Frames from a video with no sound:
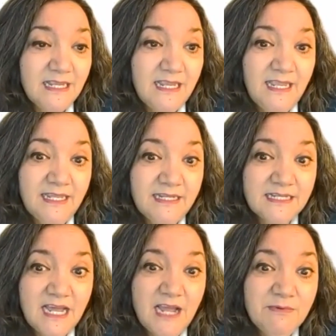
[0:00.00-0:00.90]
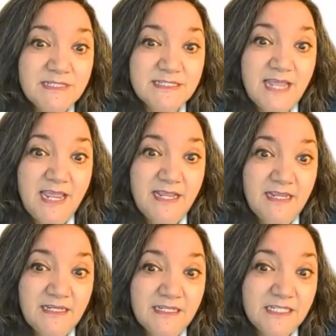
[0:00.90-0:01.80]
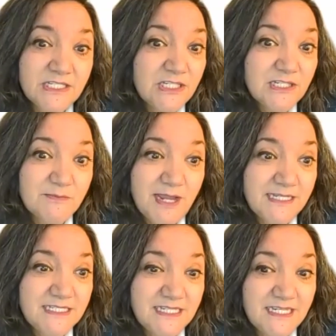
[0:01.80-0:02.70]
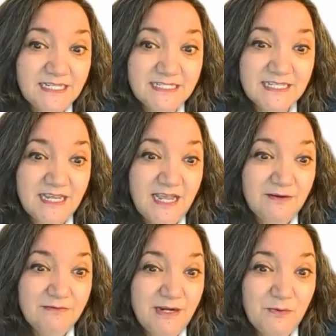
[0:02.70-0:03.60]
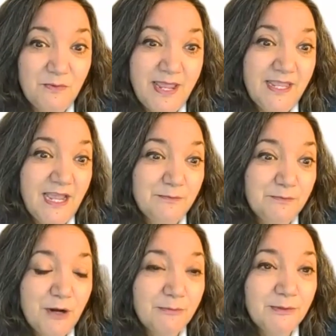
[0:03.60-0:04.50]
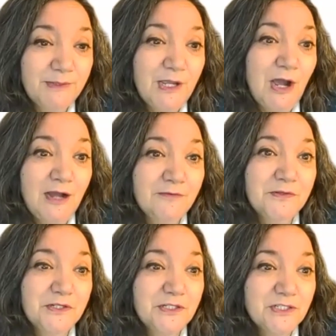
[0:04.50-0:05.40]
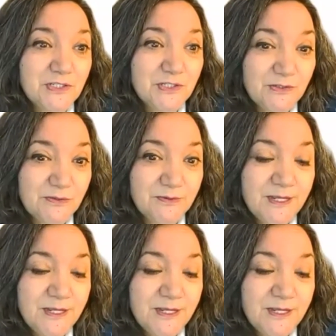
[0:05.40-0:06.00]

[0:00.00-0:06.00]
And I would say, in addition to buying tickets right away, I'd probably offer to,